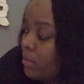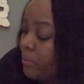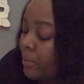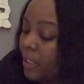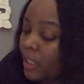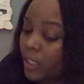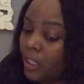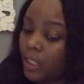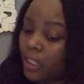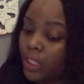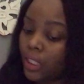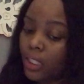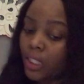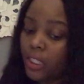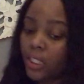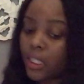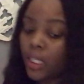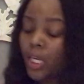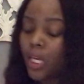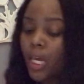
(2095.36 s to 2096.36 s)
because
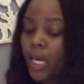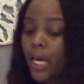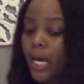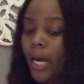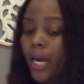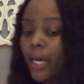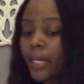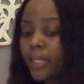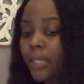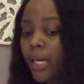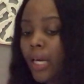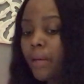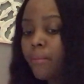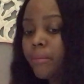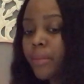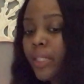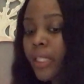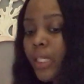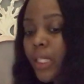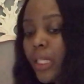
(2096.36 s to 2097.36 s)

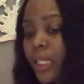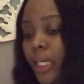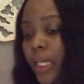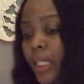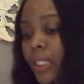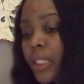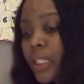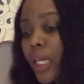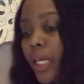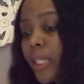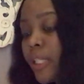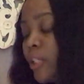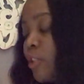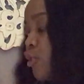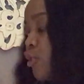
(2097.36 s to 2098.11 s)
I'm getting anxiety